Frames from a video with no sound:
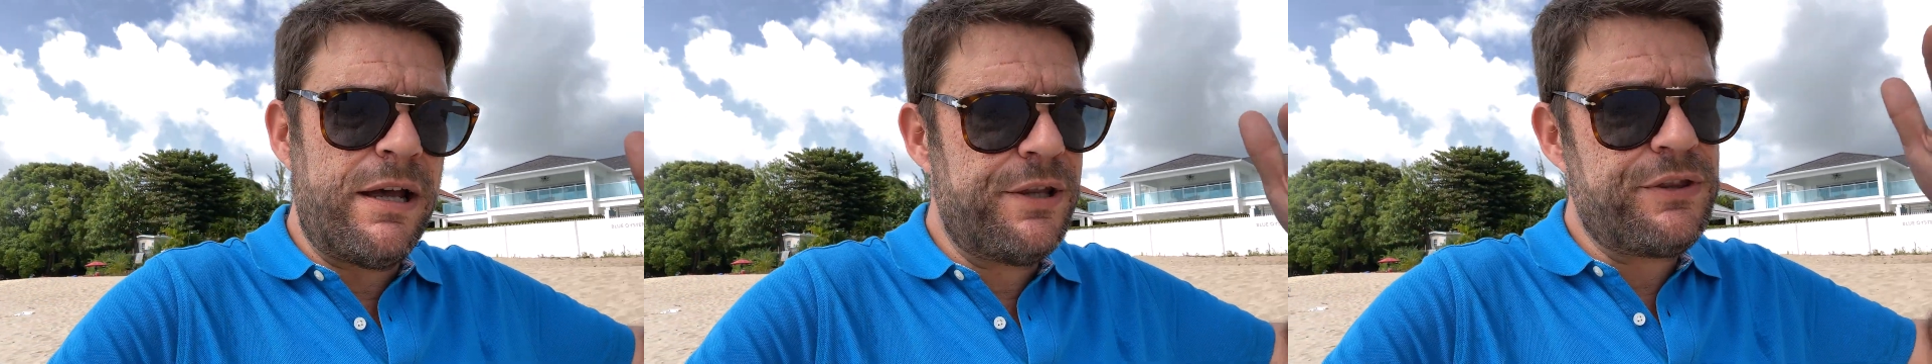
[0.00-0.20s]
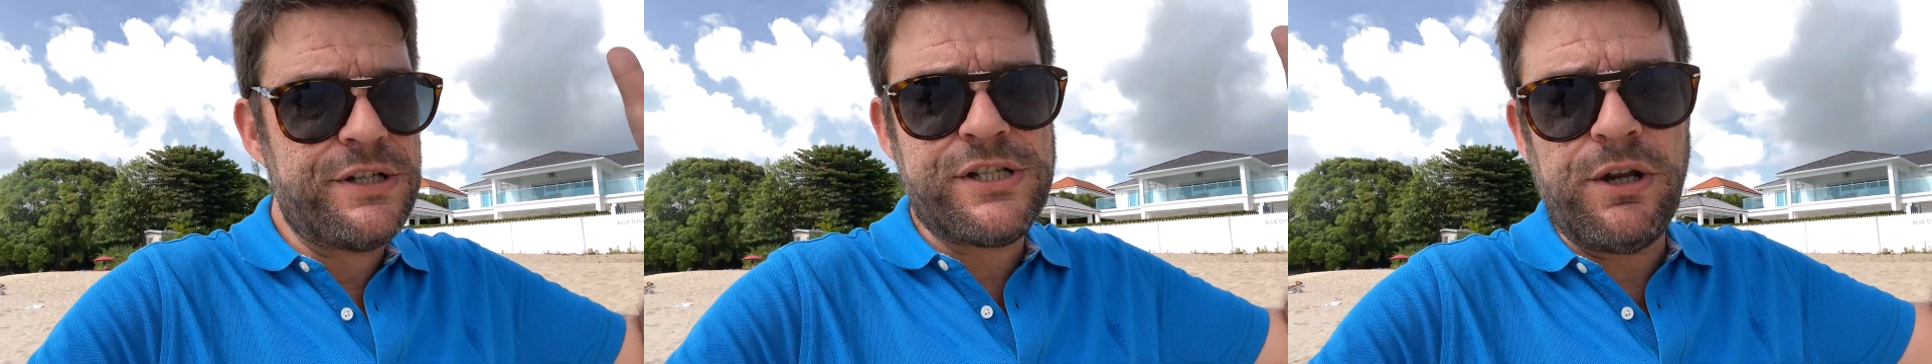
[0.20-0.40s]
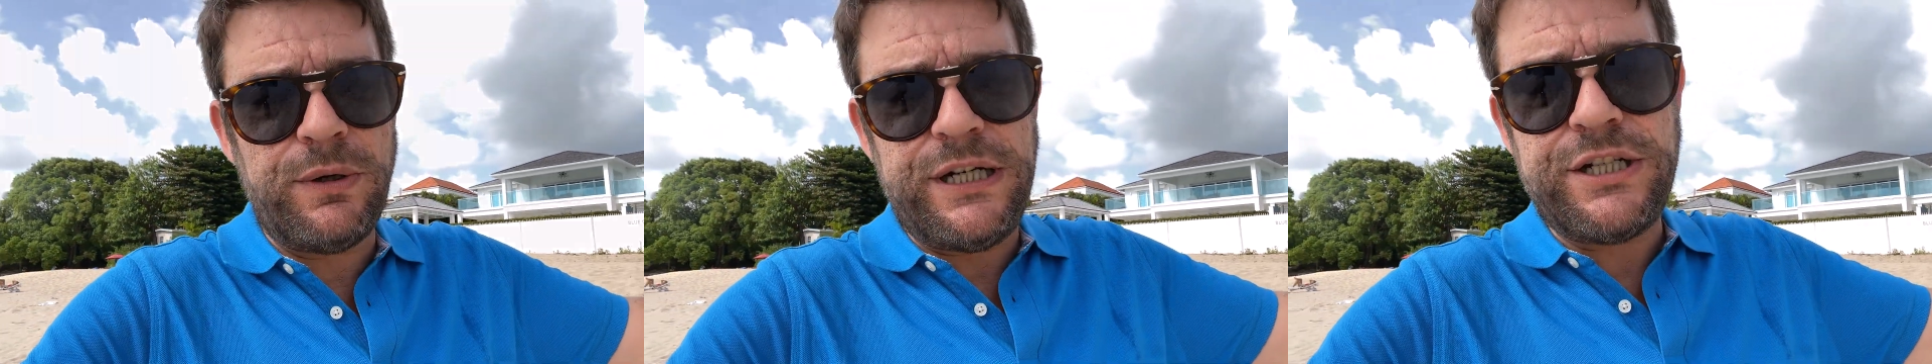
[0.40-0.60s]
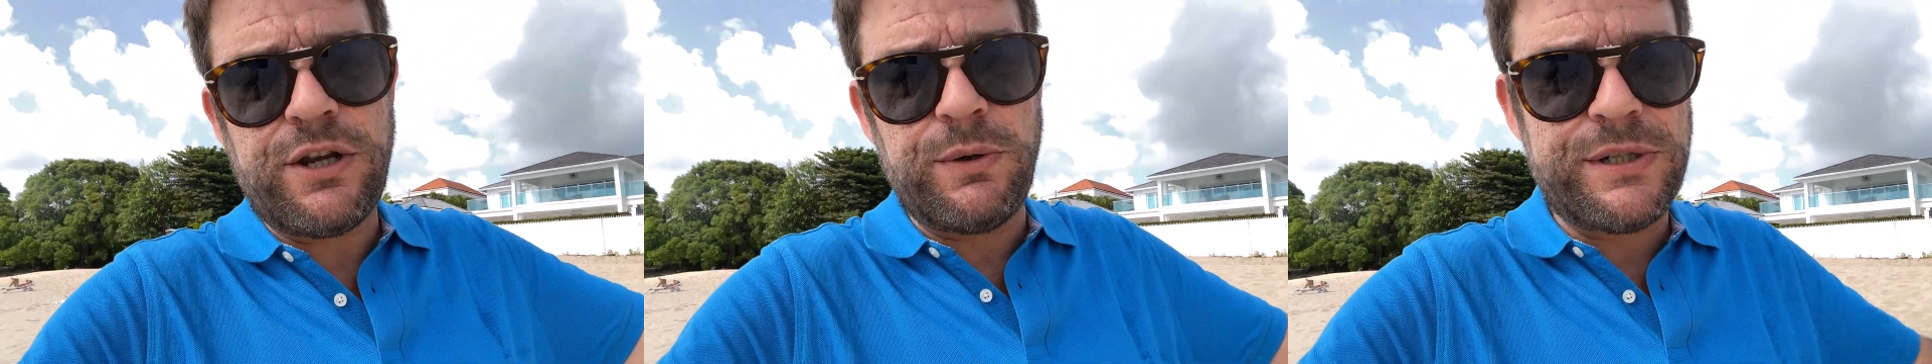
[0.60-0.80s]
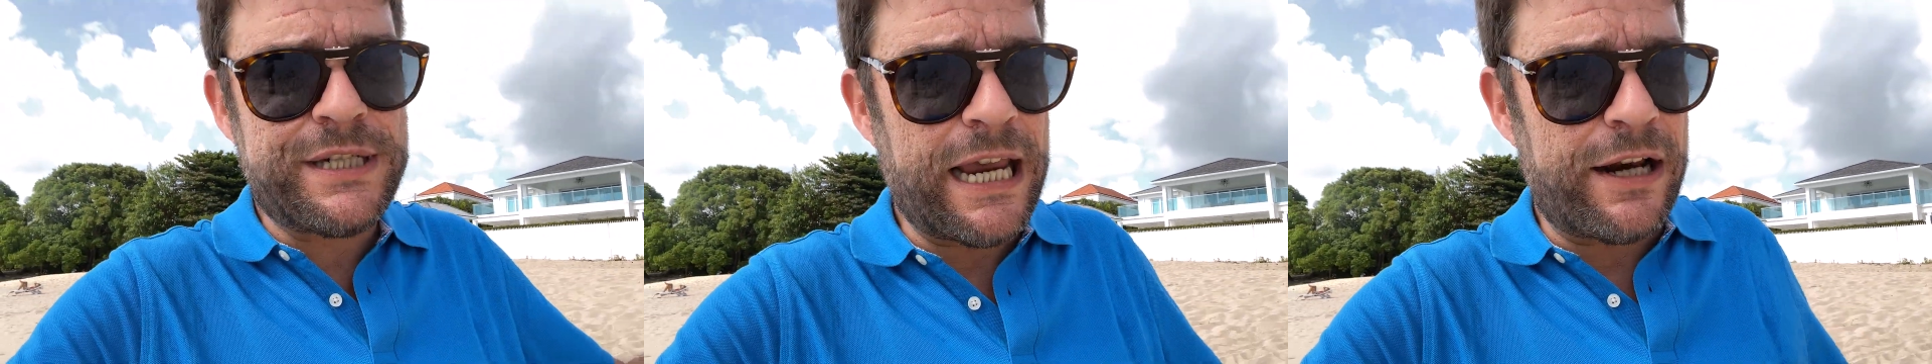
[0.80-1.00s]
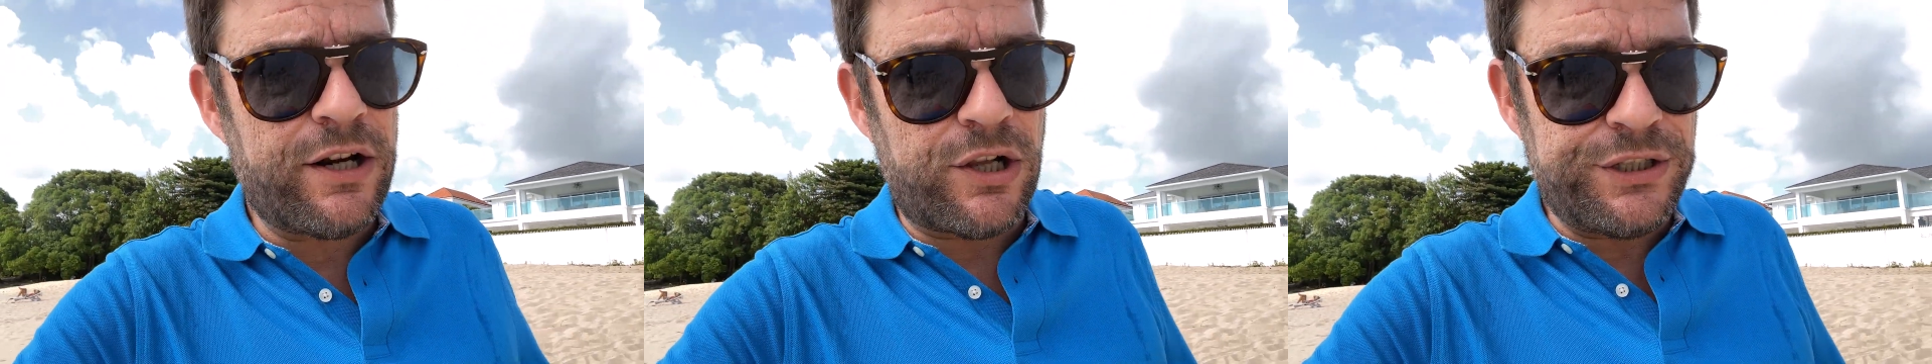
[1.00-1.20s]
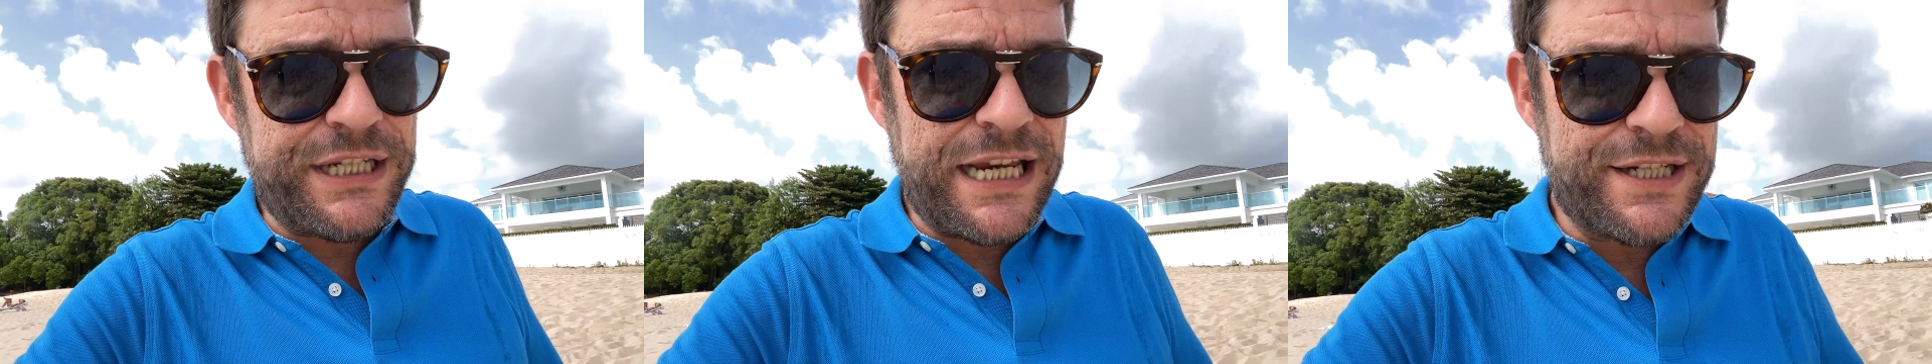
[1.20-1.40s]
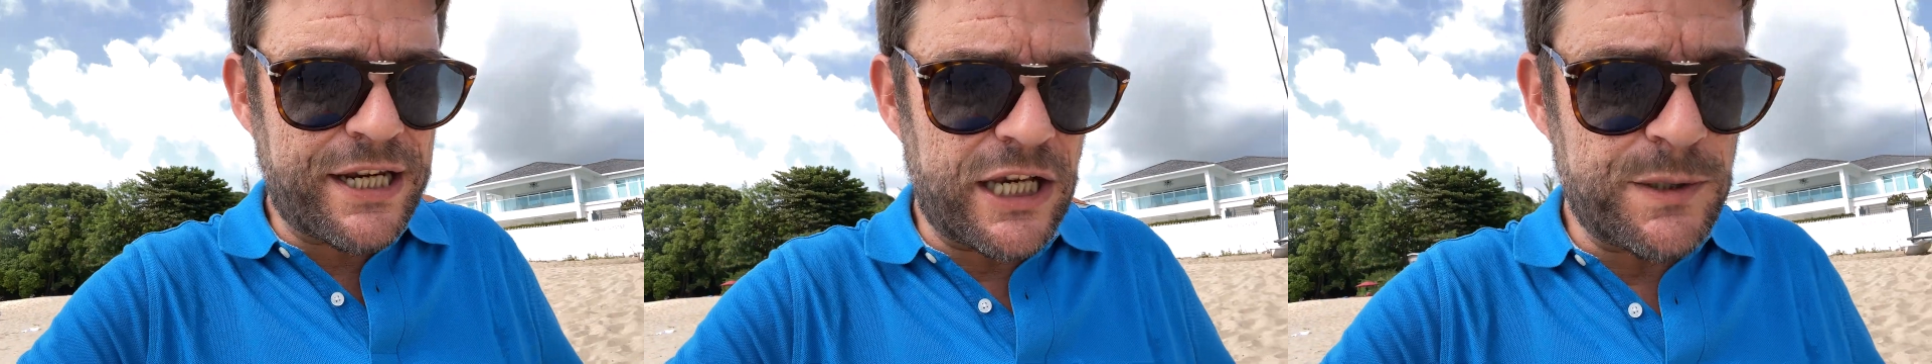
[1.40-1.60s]
there's no need to go into technical
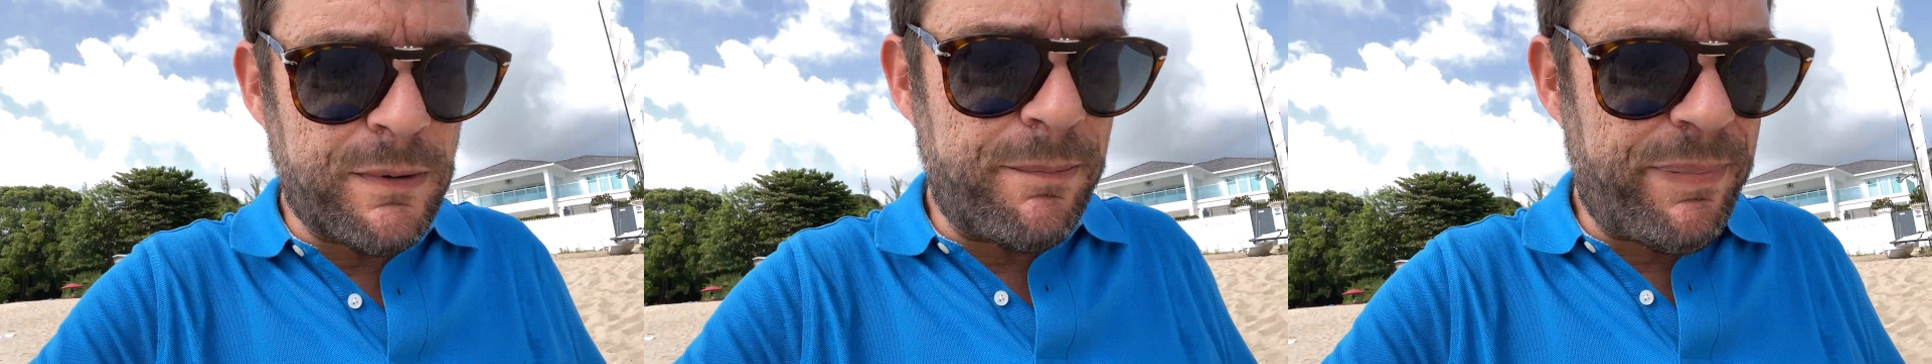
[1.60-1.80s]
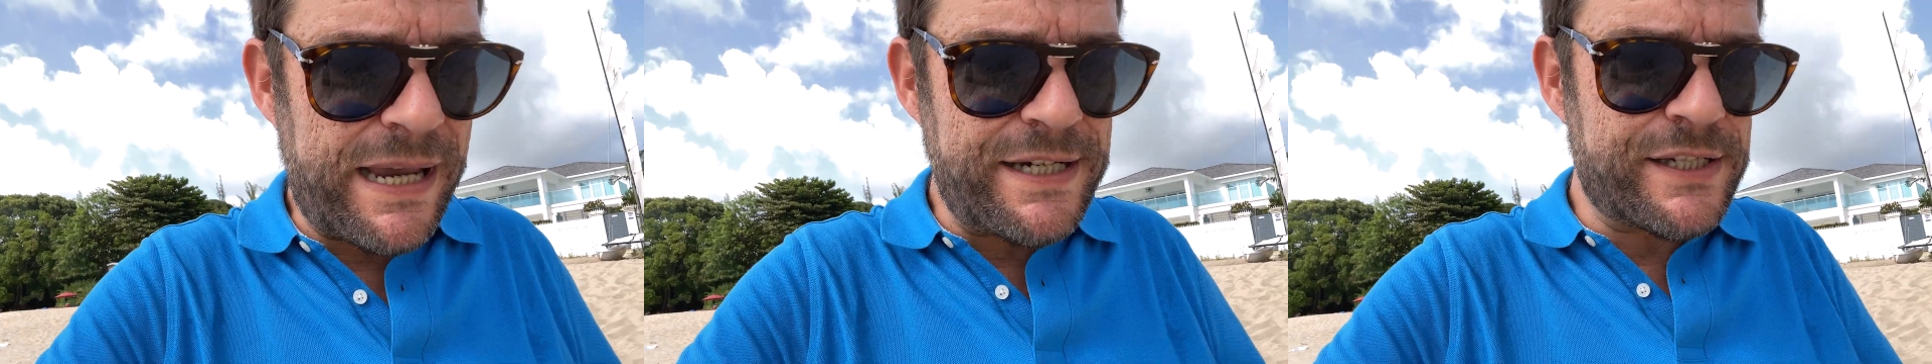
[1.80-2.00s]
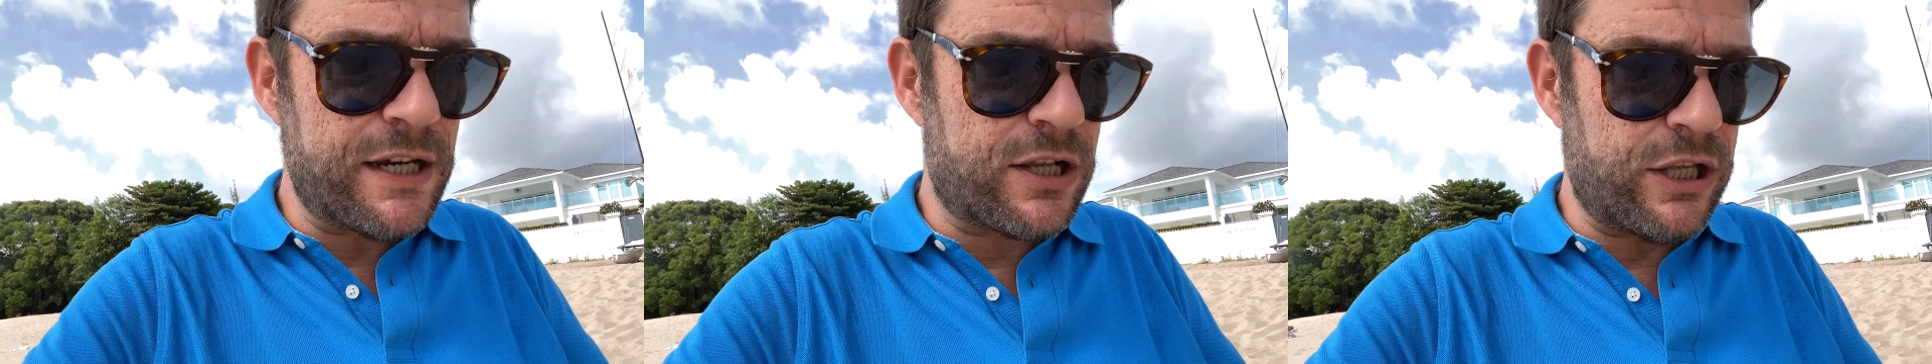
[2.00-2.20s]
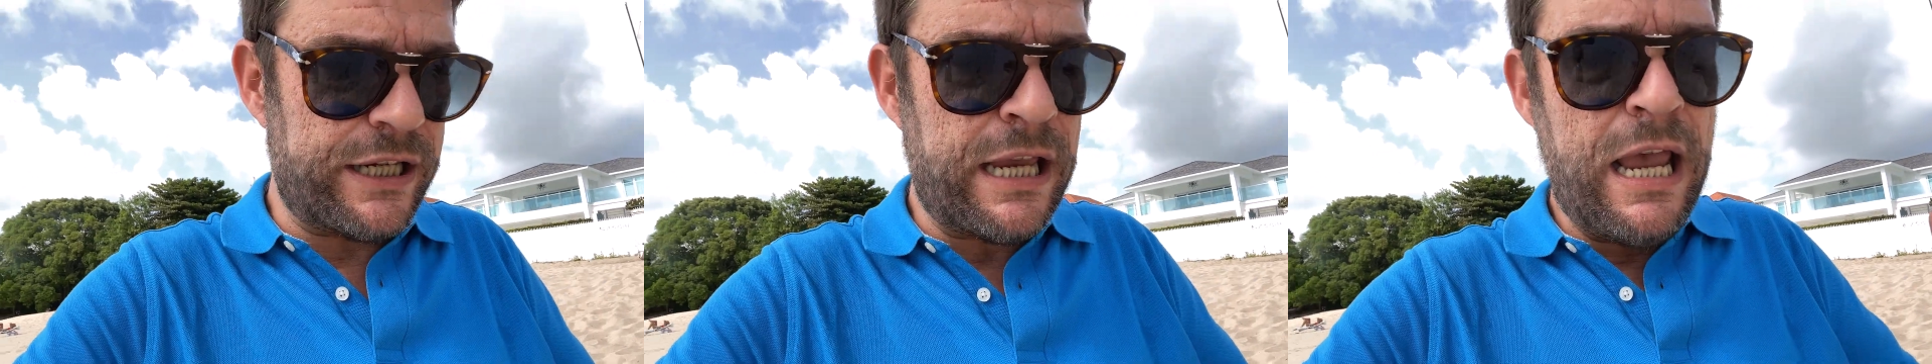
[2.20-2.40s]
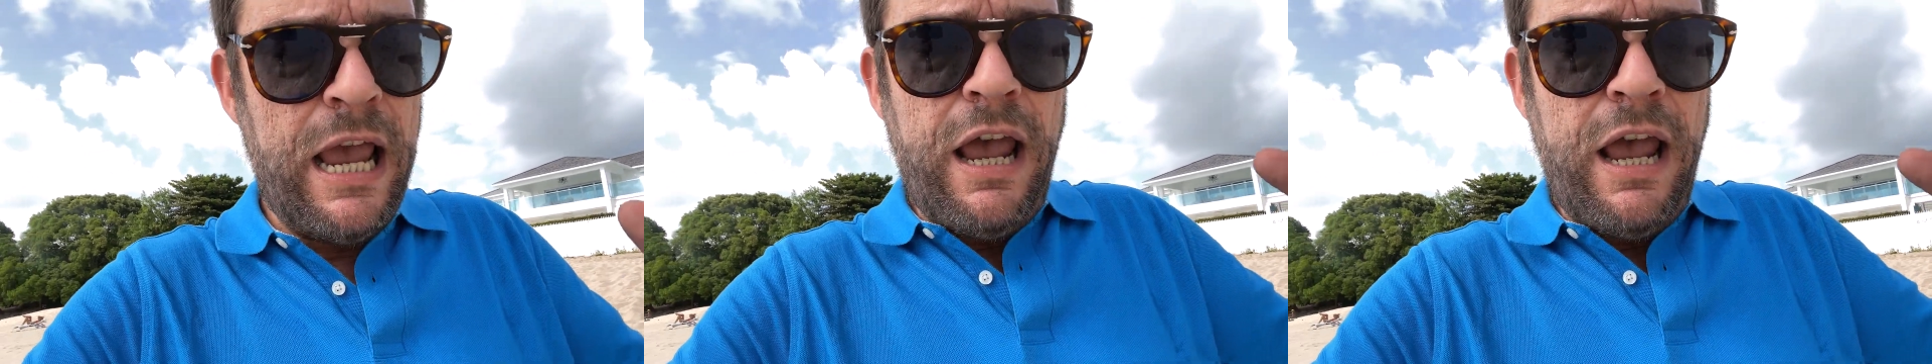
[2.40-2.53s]
details, but basically,